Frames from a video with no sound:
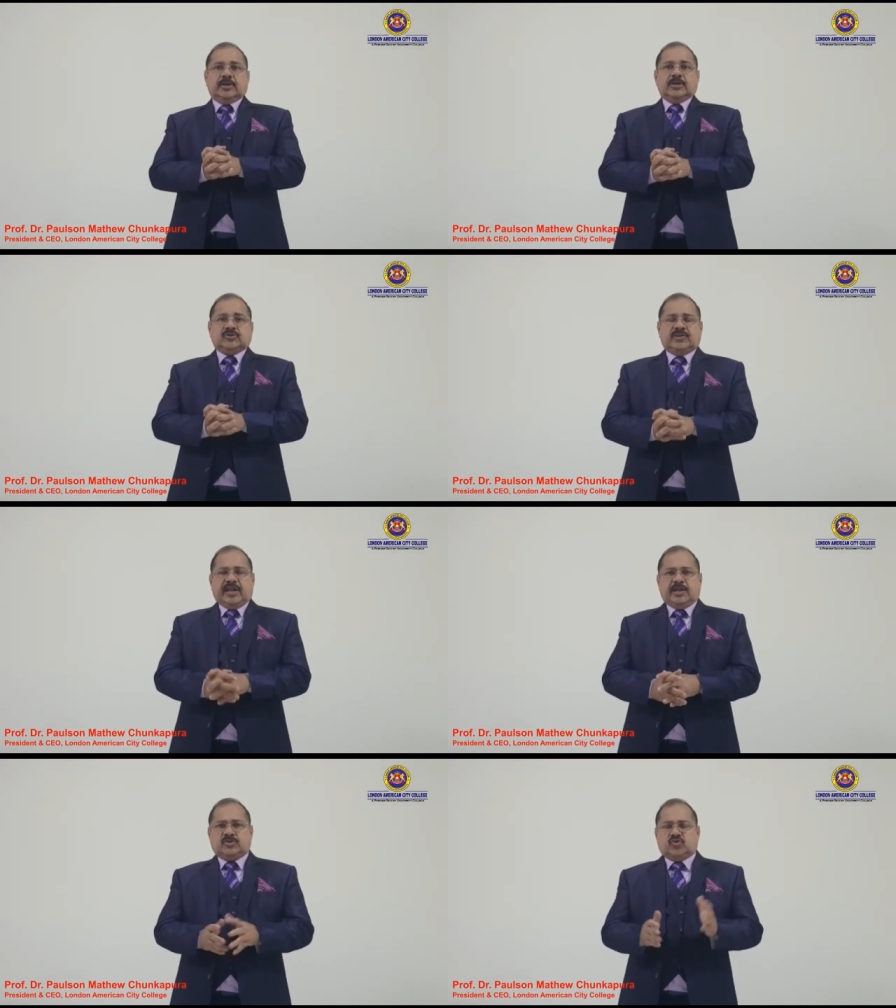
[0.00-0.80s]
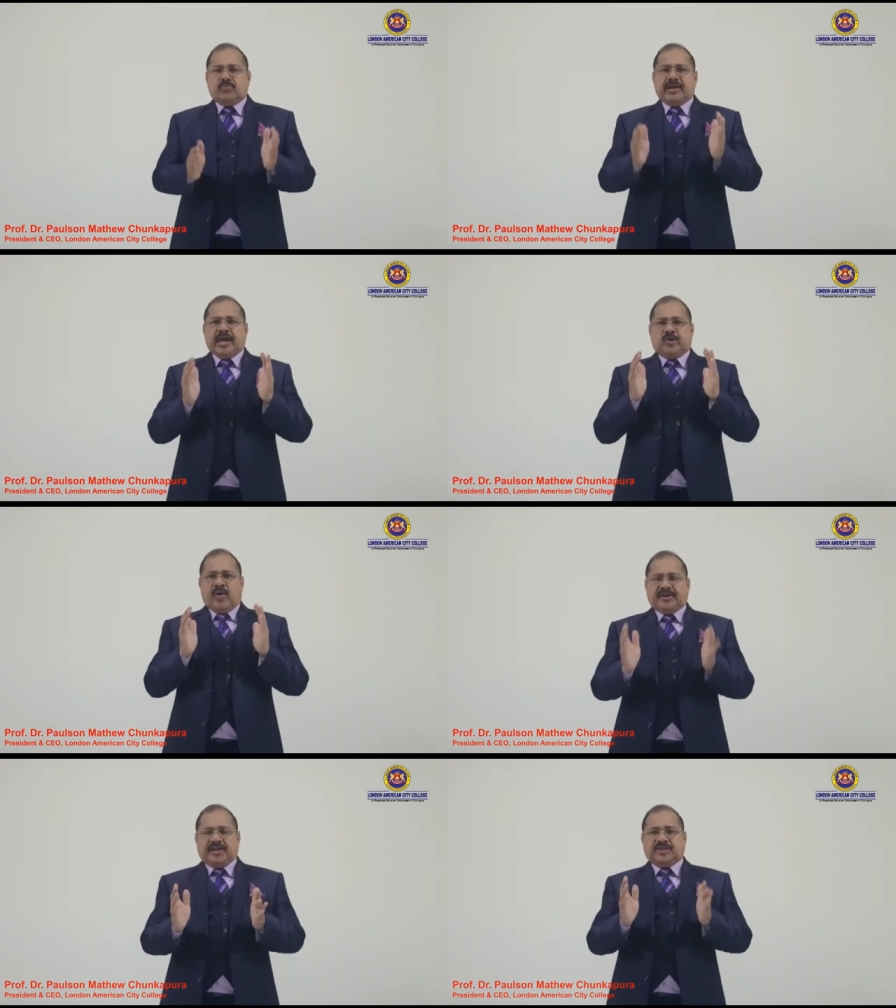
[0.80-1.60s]
So there are so many
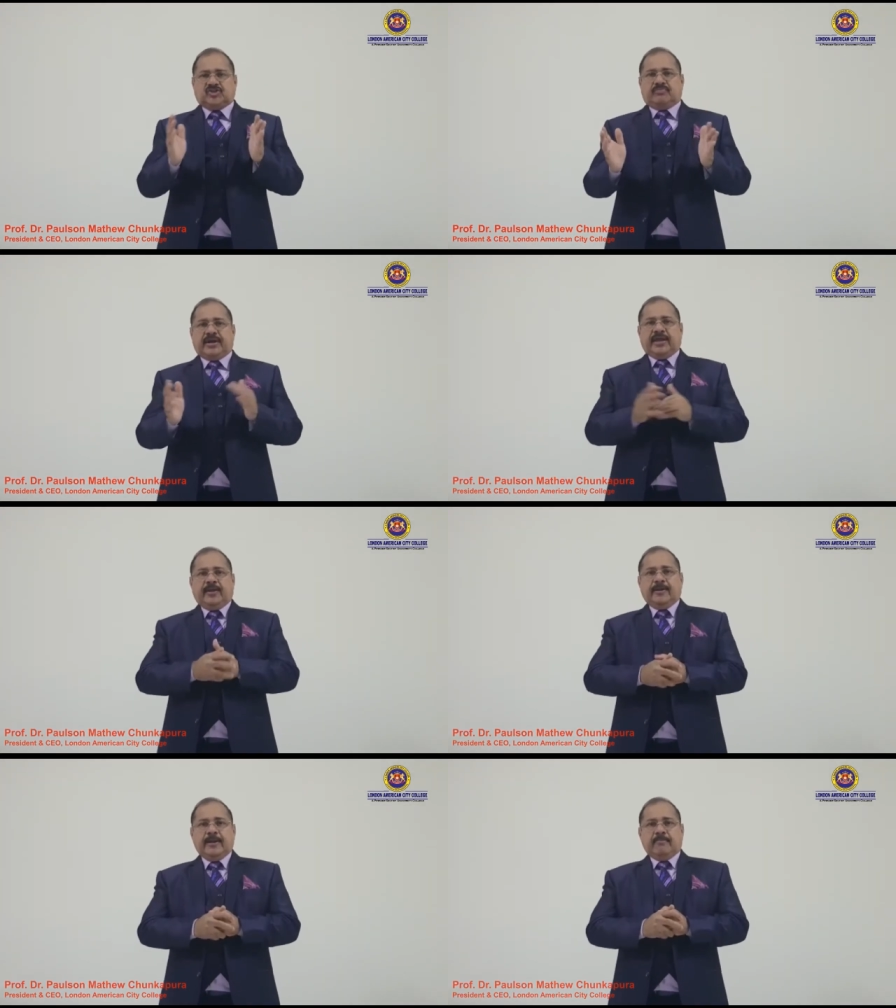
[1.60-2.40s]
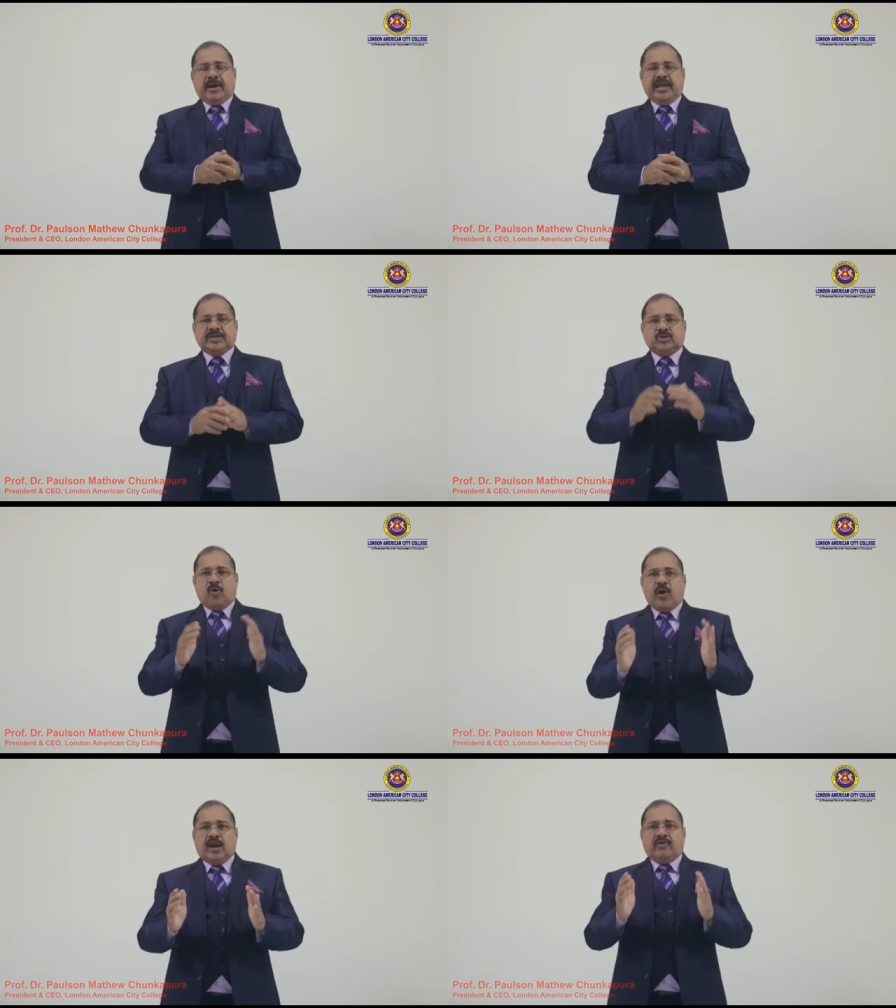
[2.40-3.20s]
advantages of money. Money has
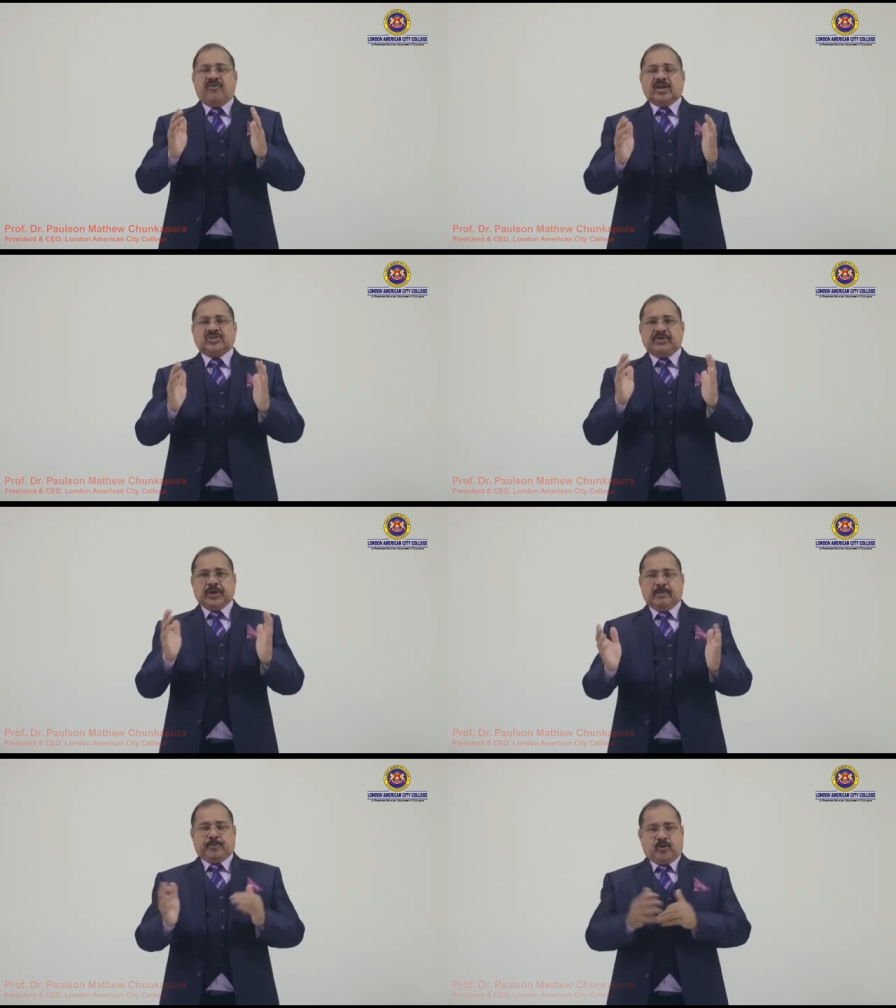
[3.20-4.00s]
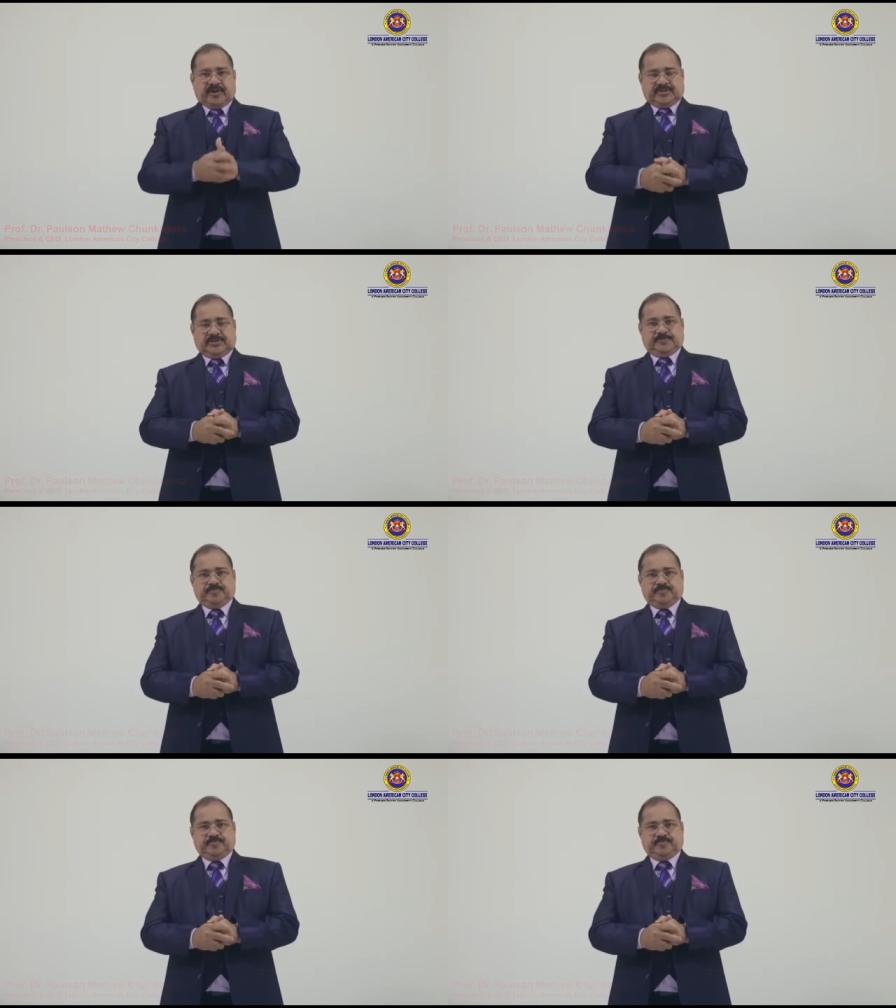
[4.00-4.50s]
oiled the wheels of economic progress.